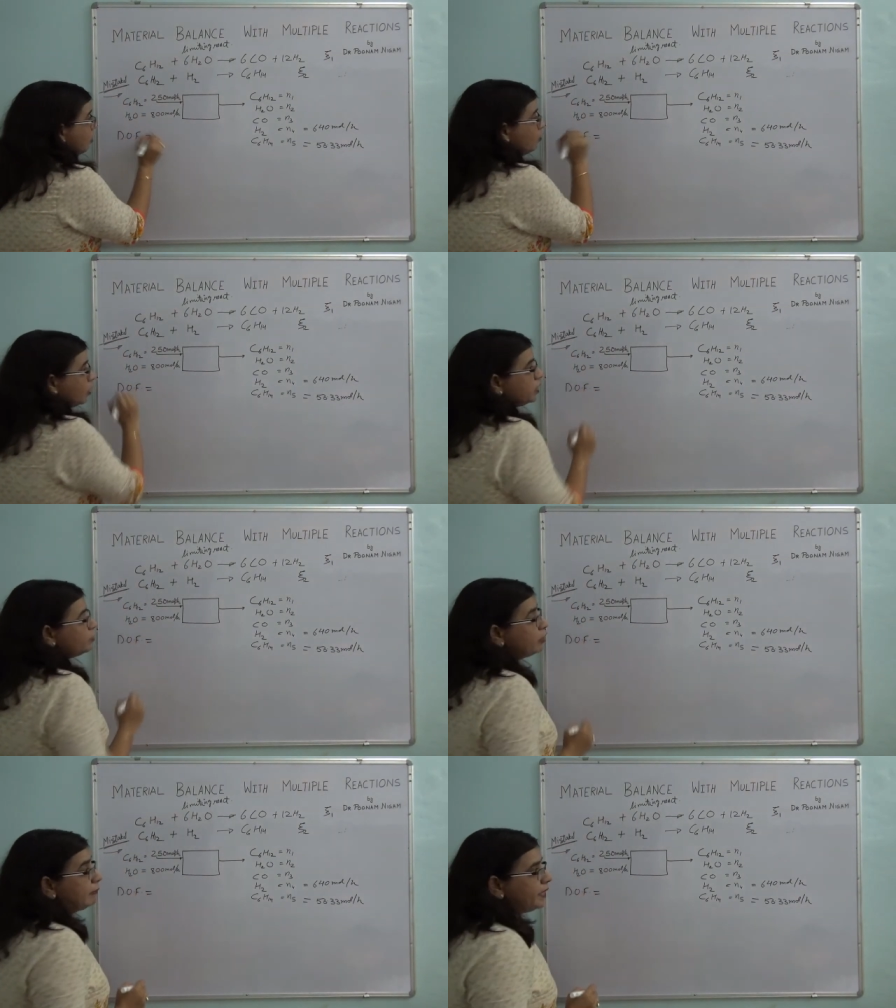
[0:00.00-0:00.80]
What
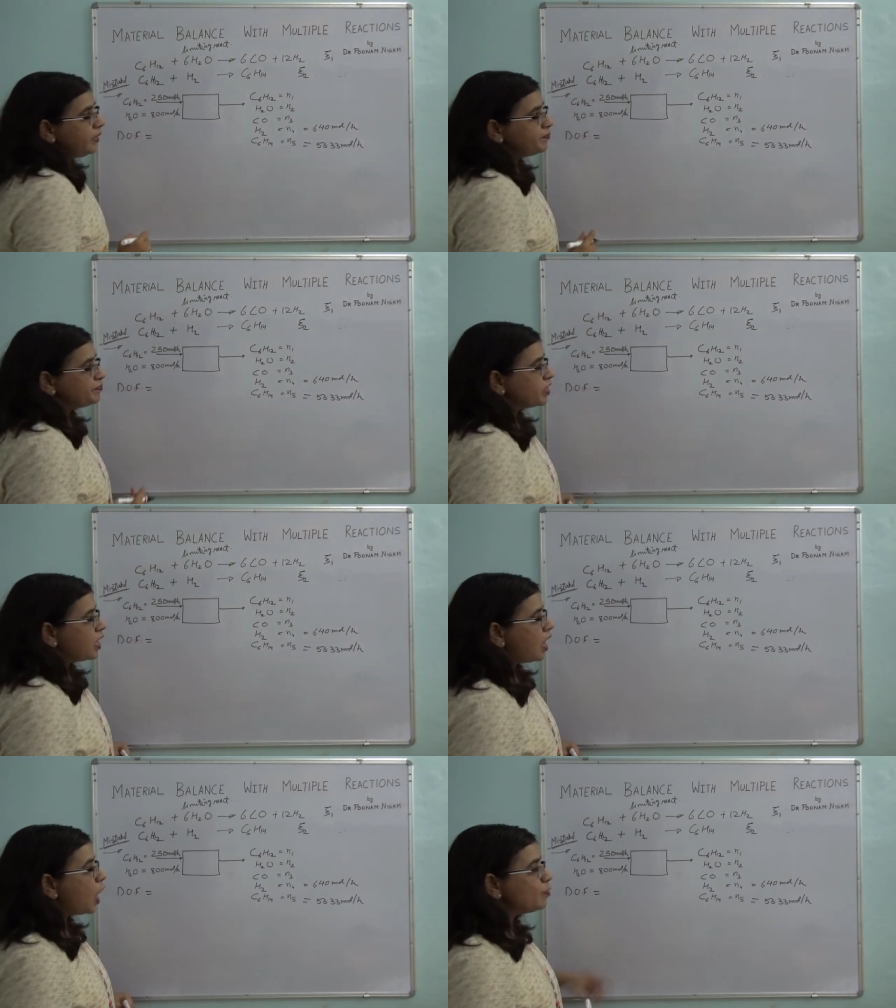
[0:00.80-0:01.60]
it will be?
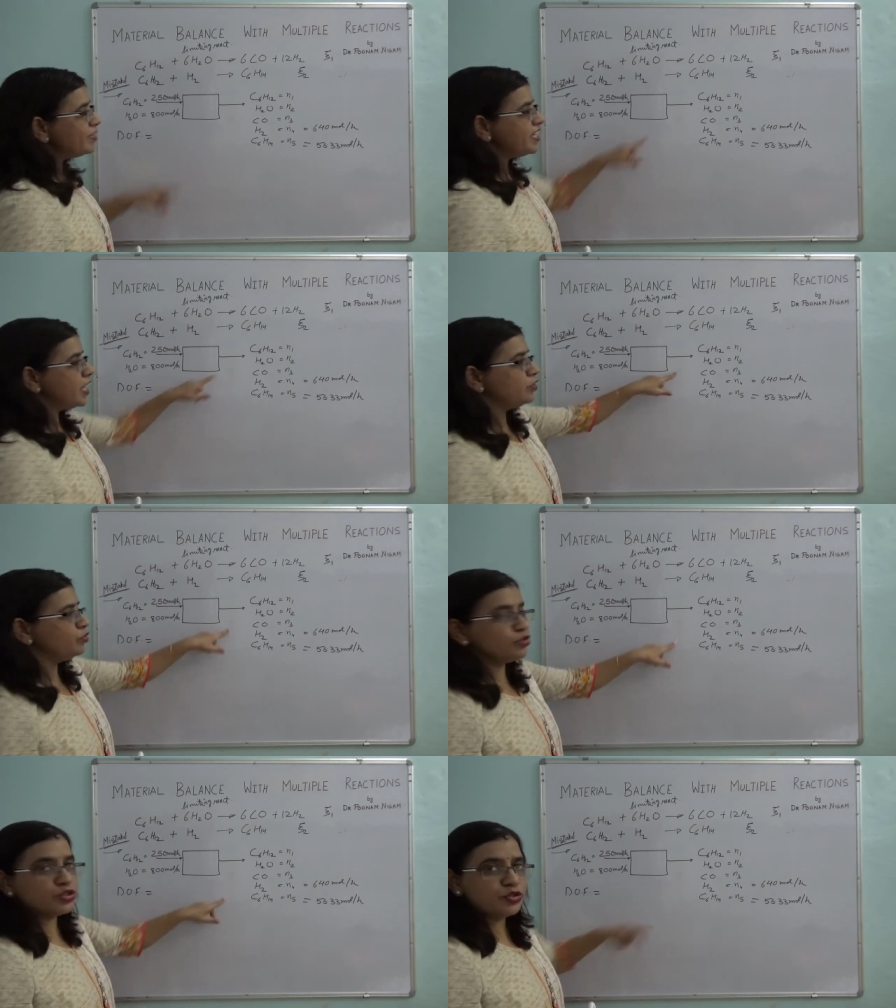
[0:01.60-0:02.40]
How many
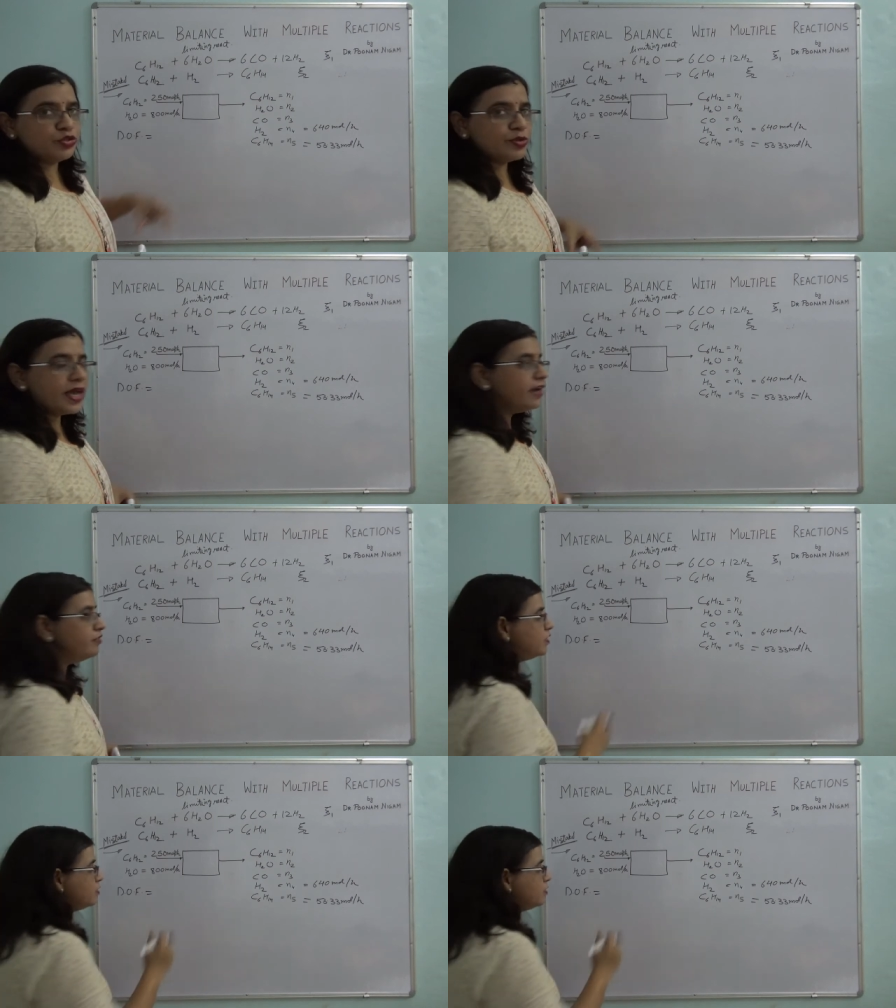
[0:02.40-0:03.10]
unknowns do you have?